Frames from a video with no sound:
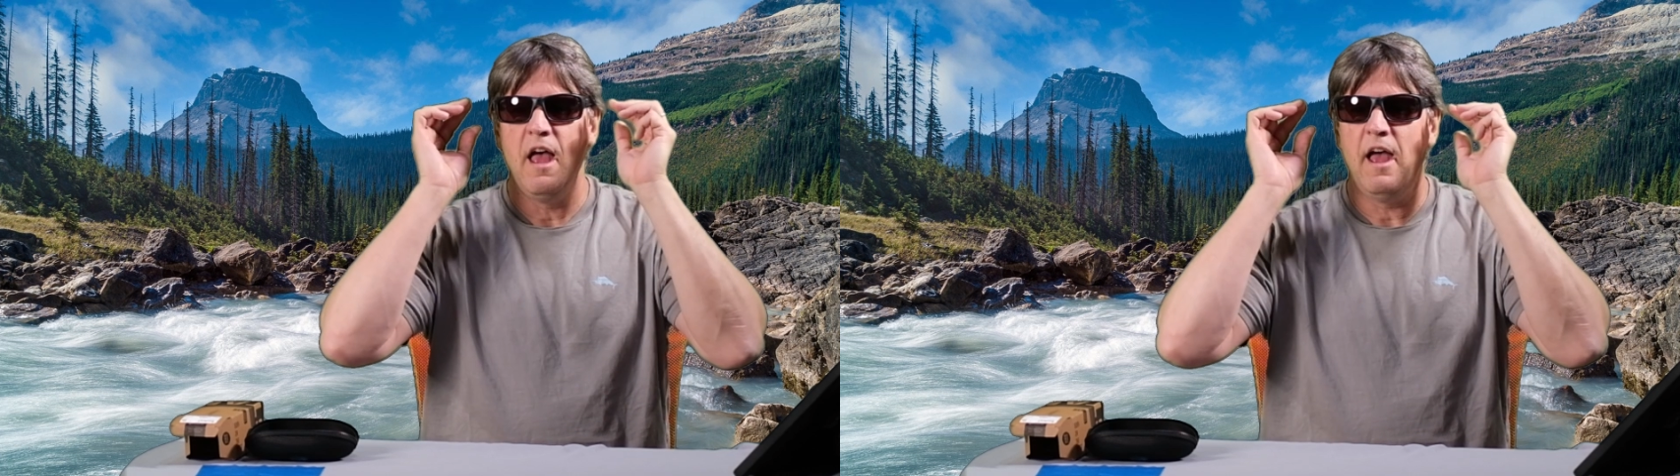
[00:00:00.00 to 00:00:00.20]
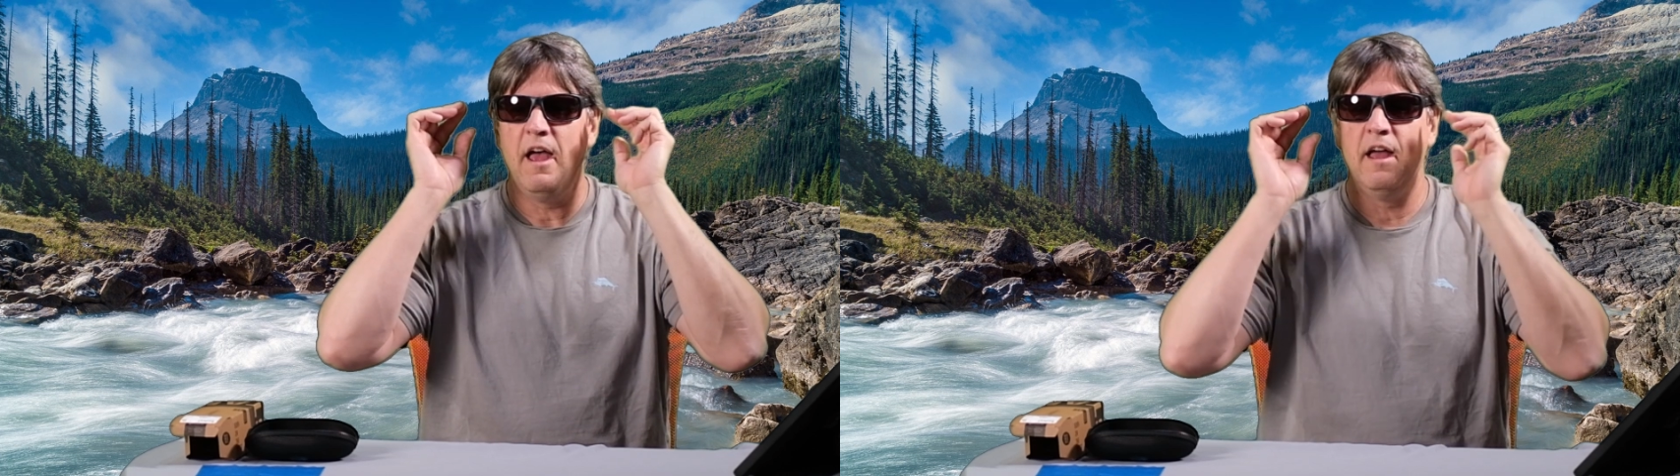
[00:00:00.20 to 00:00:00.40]

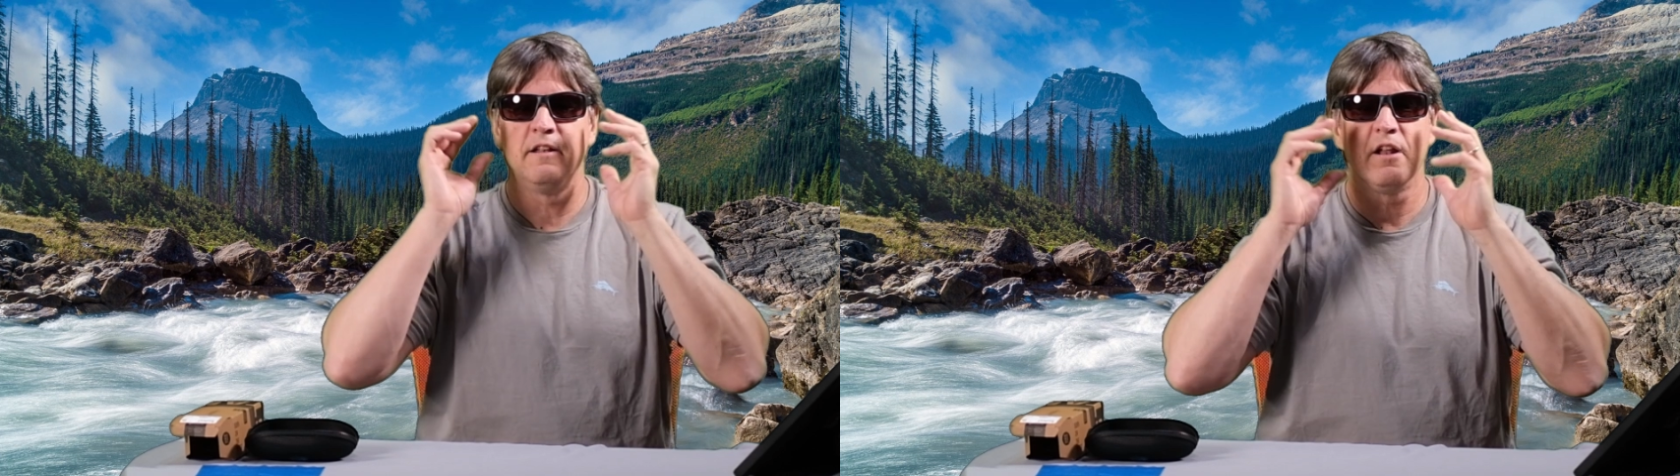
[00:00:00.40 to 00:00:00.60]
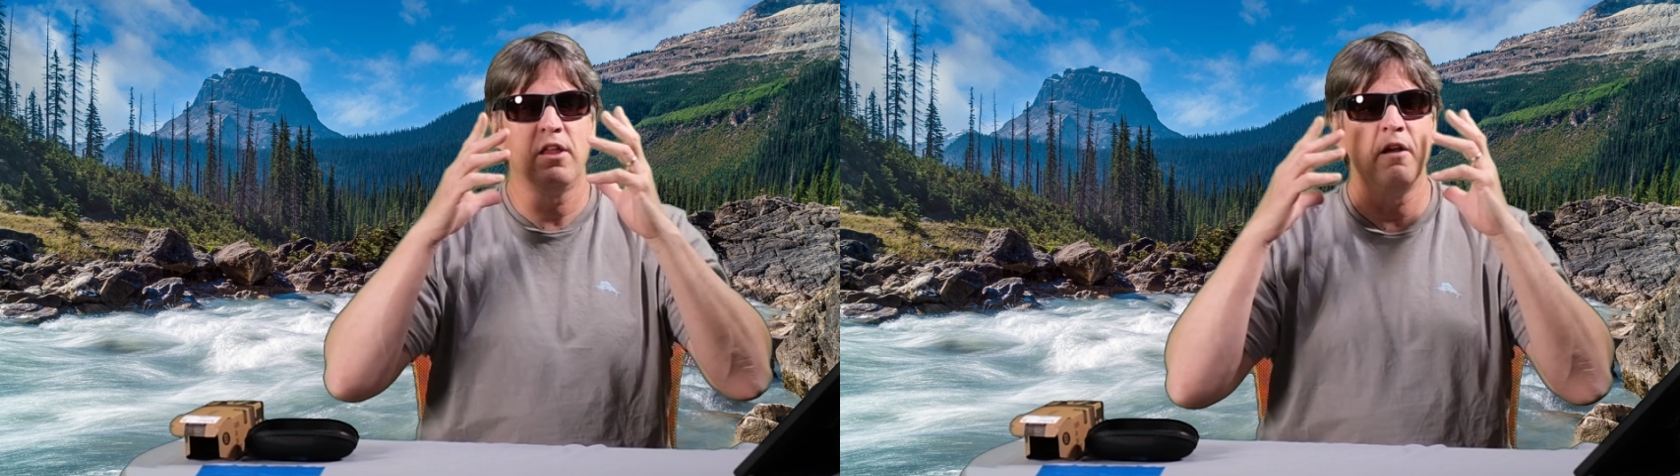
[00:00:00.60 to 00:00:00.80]

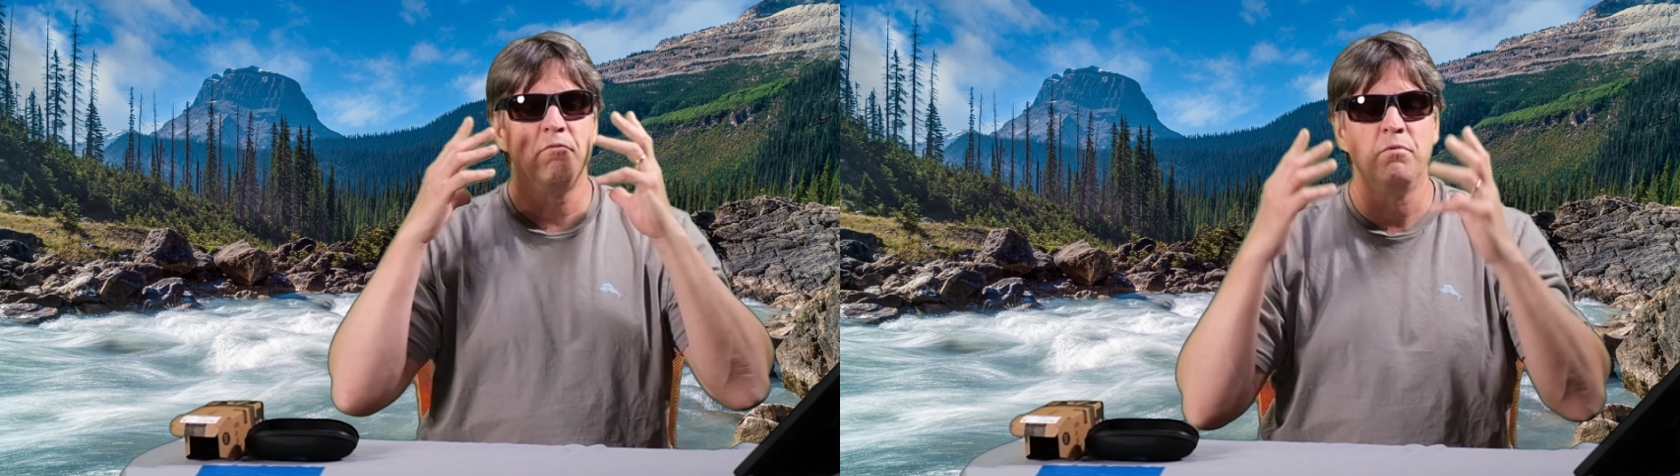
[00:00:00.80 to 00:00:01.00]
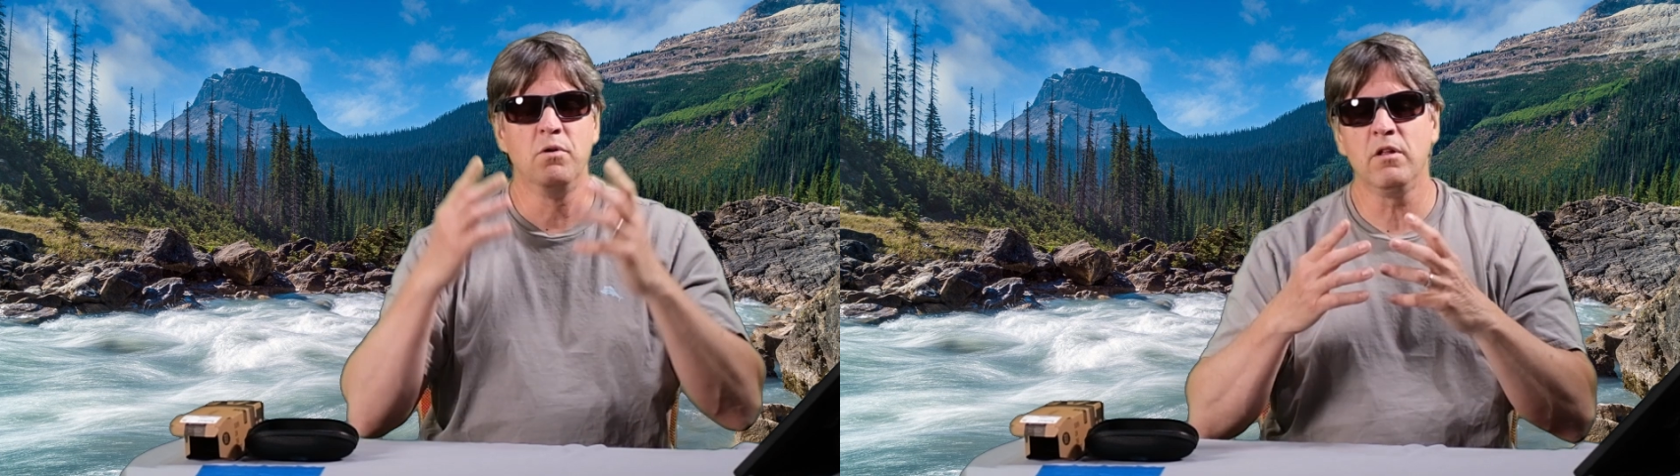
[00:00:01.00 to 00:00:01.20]
and they
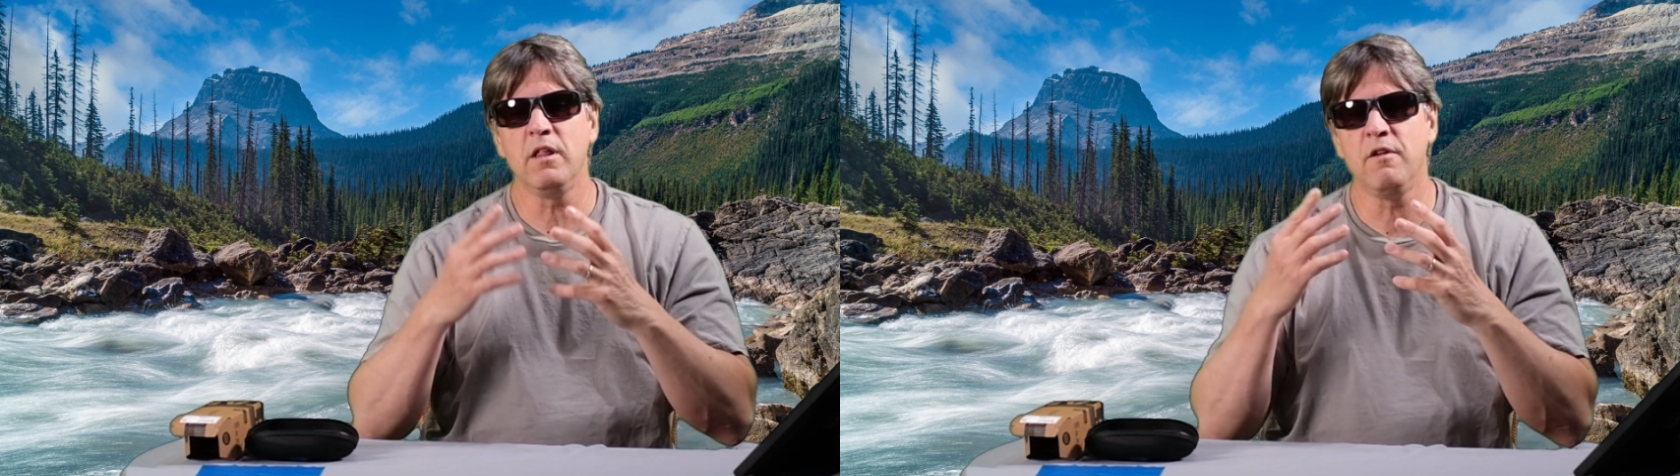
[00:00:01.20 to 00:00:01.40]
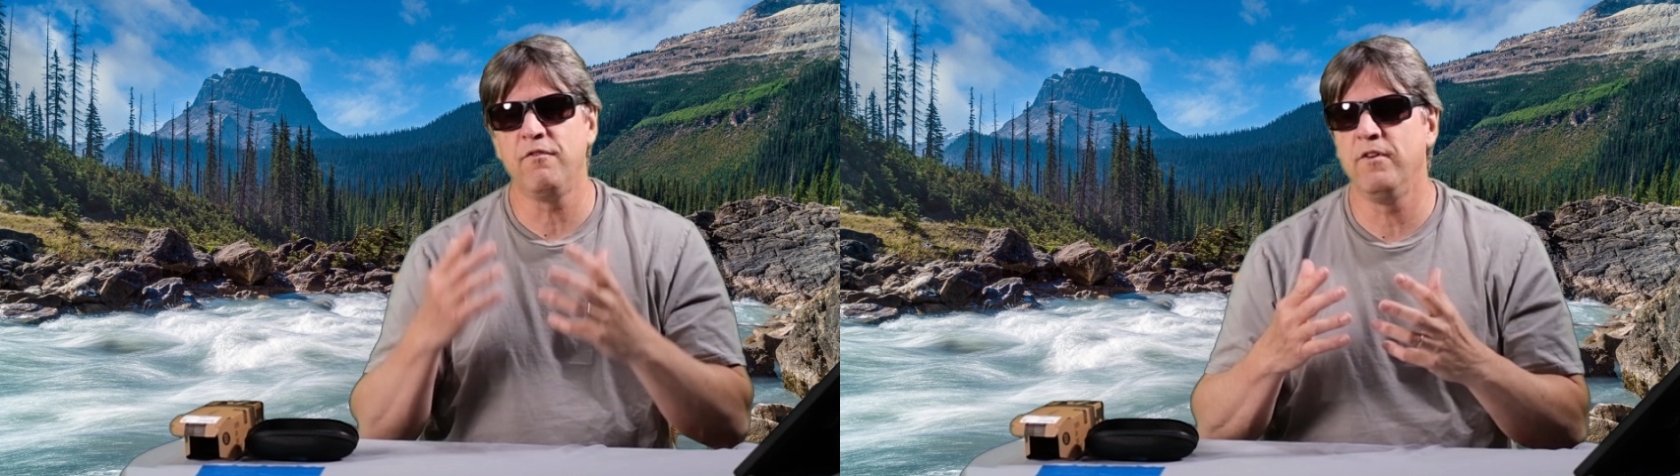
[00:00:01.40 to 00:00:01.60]

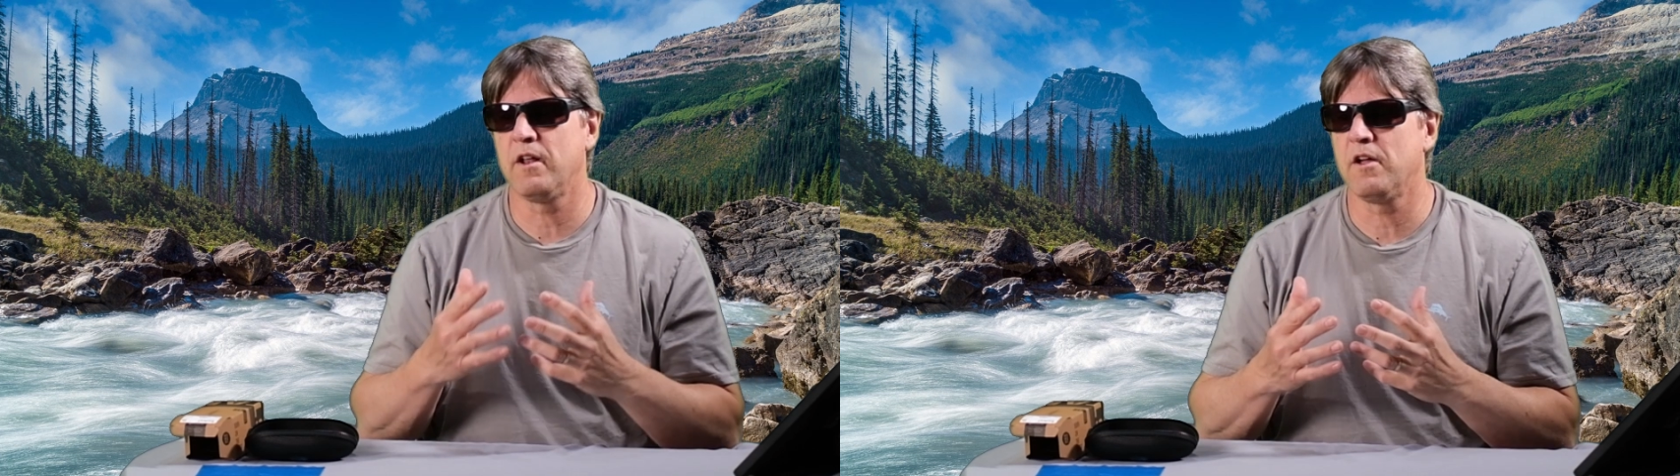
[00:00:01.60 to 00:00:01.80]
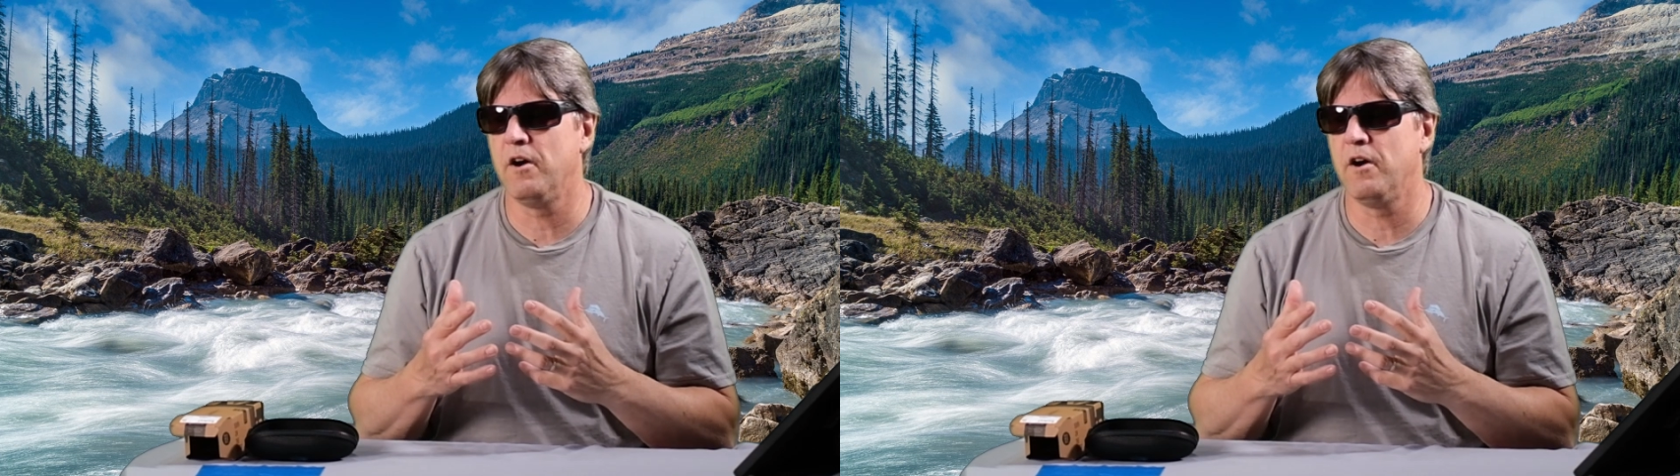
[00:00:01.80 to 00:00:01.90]
really fit